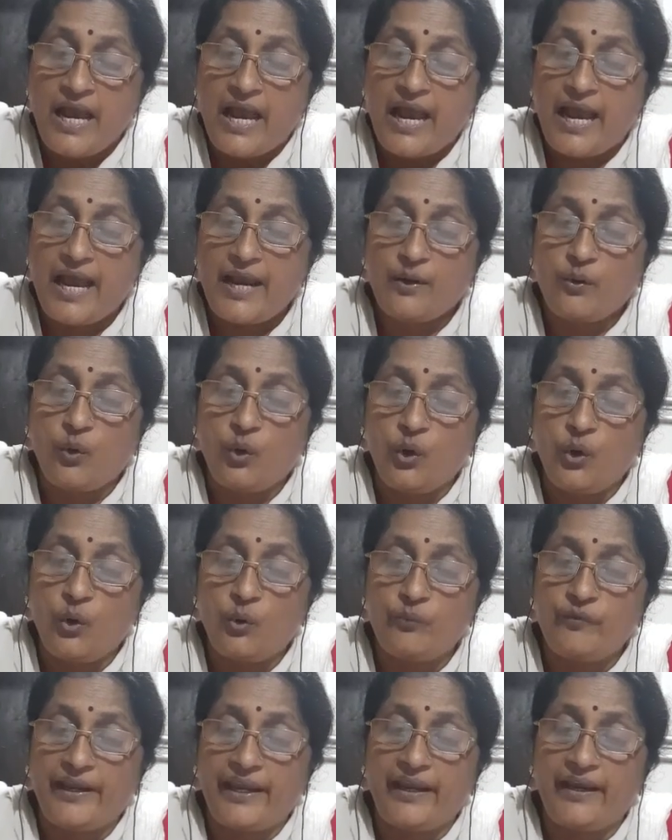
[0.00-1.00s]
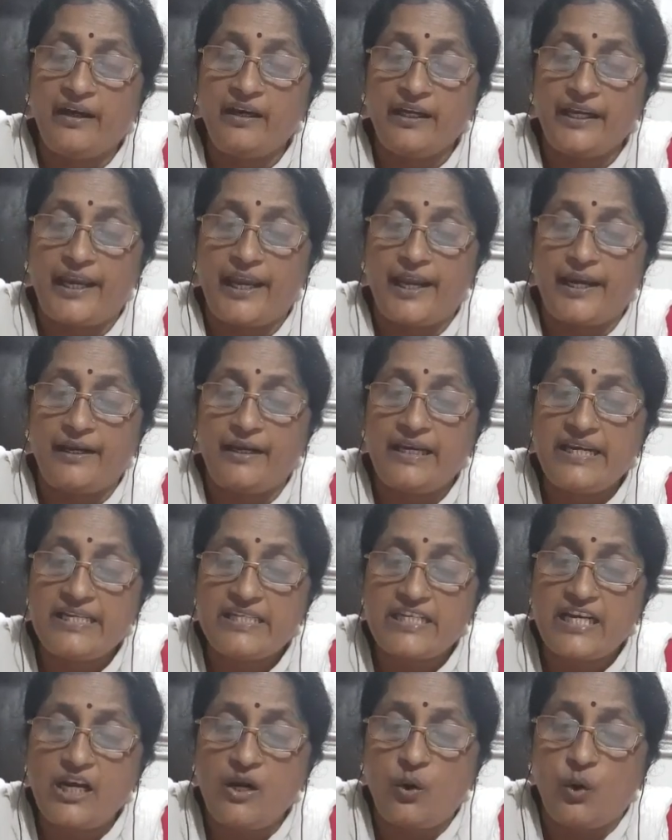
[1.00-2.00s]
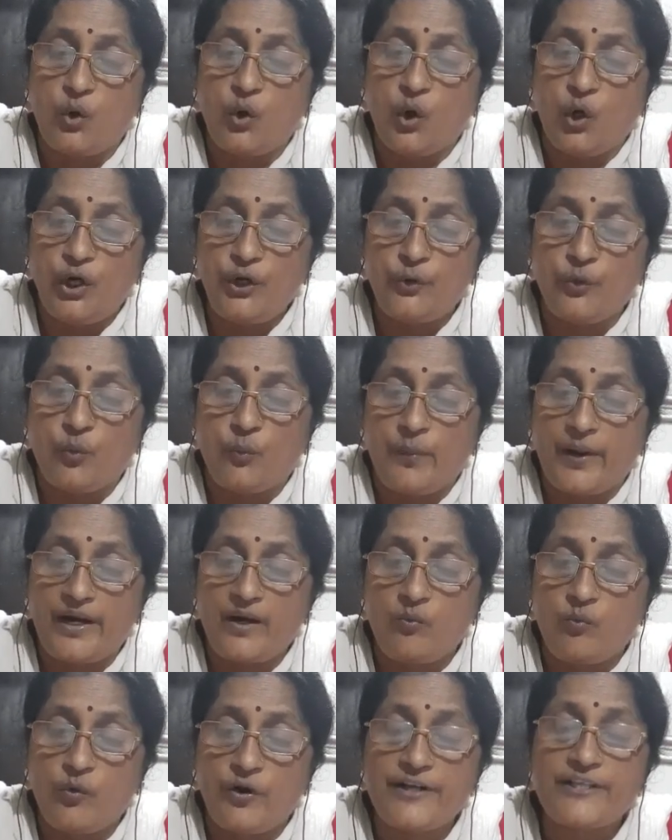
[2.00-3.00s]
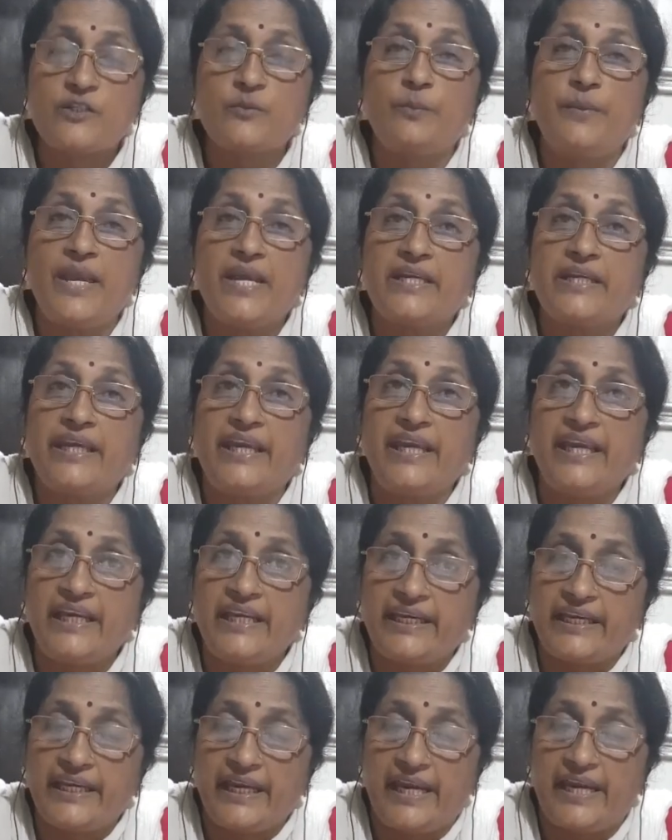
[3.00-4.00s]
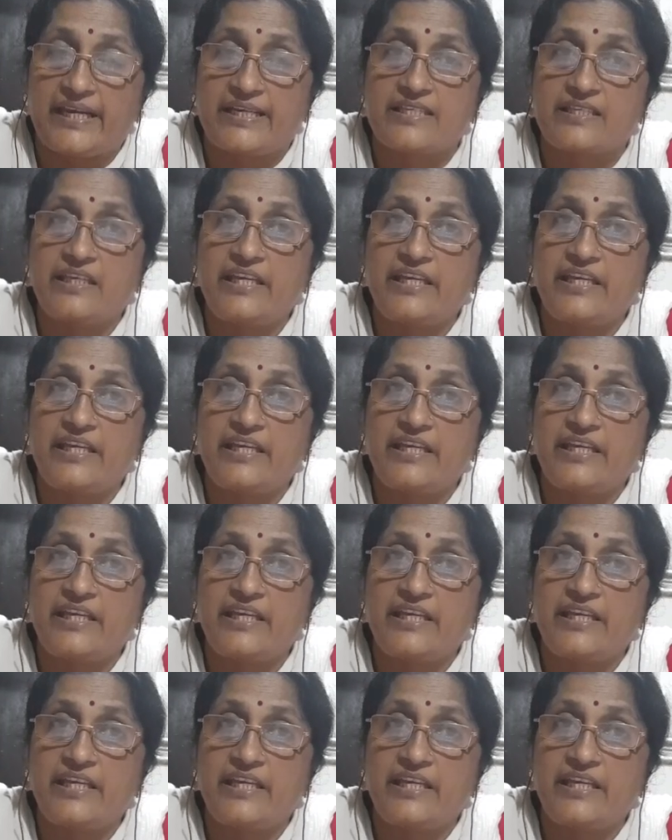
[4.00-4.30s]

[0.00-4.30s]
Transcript: and where a little old woman was baking cakes.